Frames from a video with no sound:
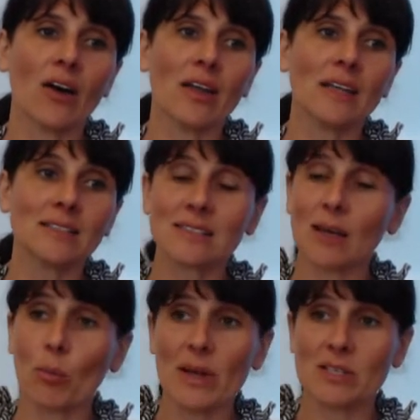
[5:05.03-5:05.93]
in
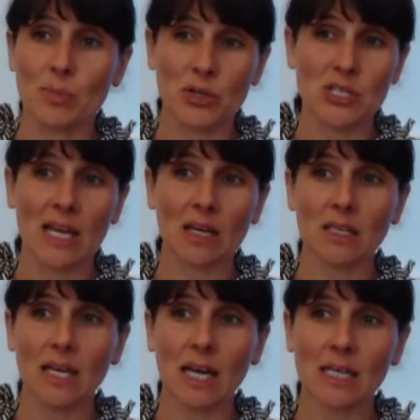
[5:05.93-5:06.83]
some ways, a
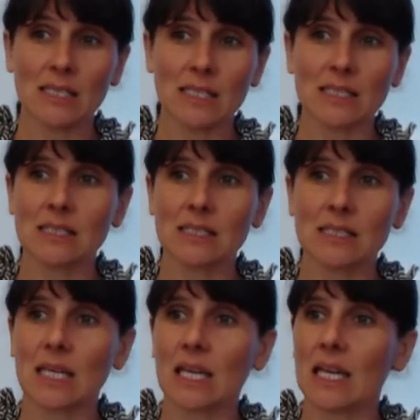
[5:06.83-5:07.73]
personality contest,
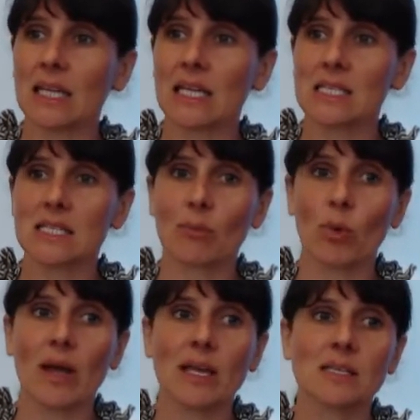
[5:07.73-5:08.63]
and I think in some
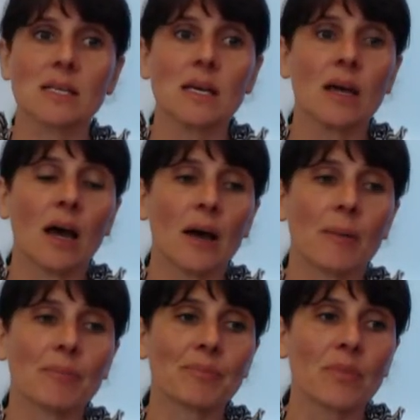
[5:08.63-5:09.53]
ways
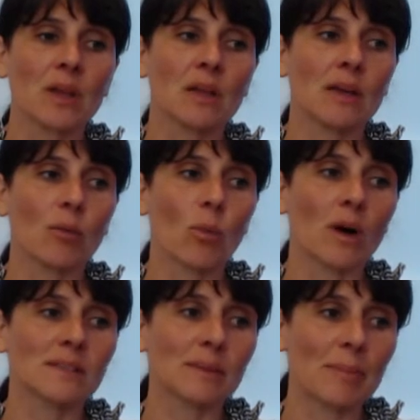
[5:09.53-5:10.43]
um, it
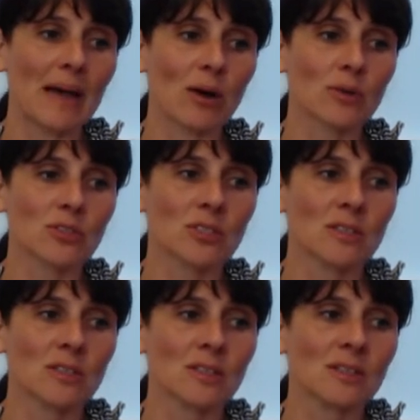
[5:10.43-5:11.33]
was about
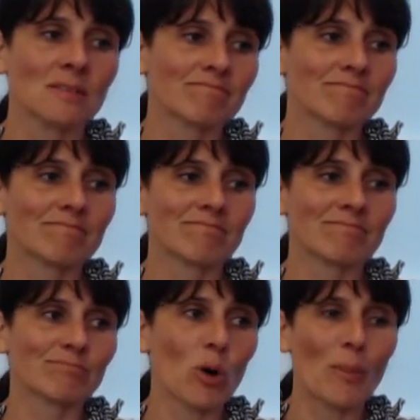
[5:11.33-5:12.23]

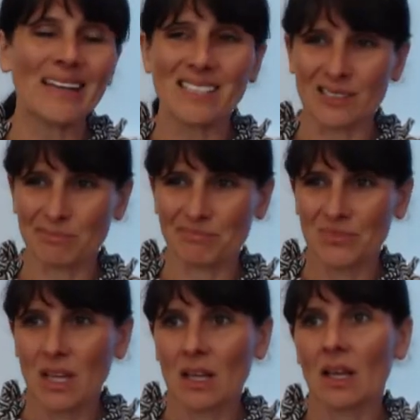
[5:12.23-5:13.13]
momentum.
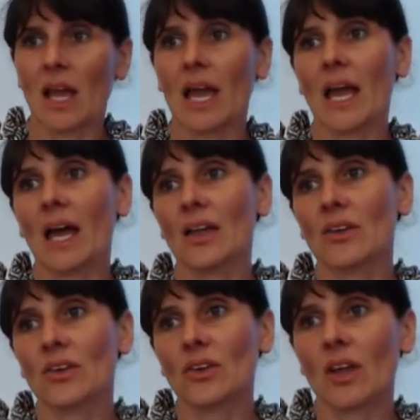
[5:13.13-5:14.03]

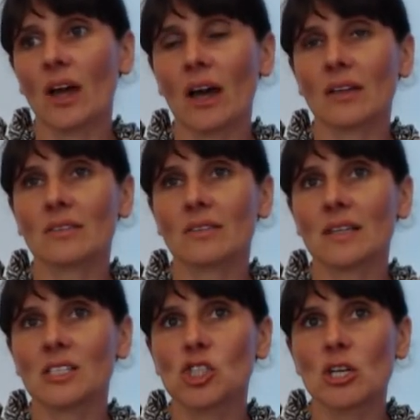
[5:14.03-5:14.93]
And uh,
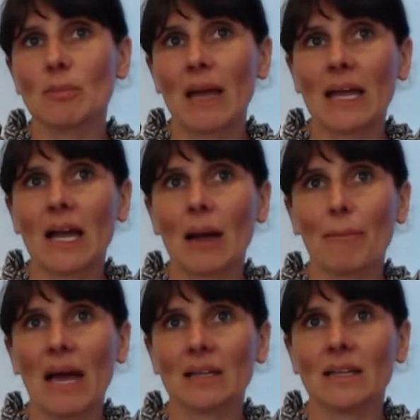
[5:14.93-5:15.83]
did she make a
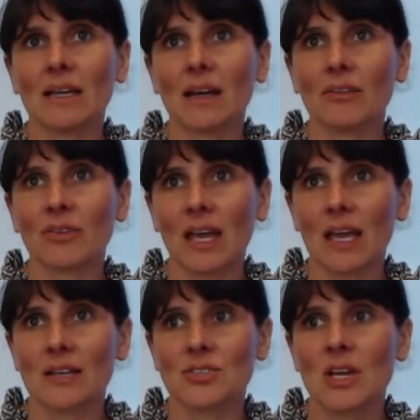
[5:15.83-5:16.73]
compelling enough
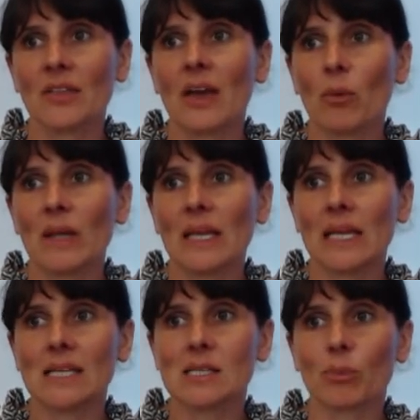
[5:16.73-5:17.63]
case that we
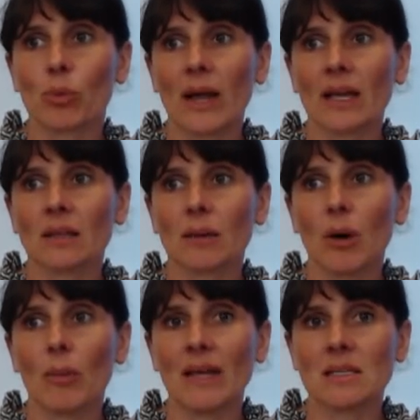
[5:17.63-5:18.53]
needed to break the
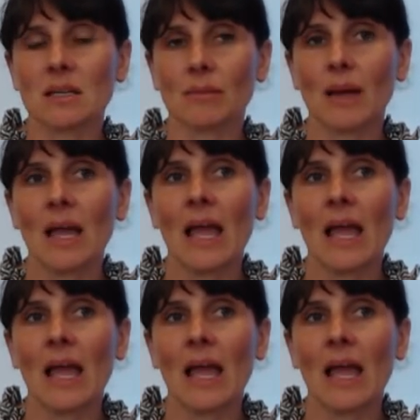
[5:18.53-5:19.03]
momentum?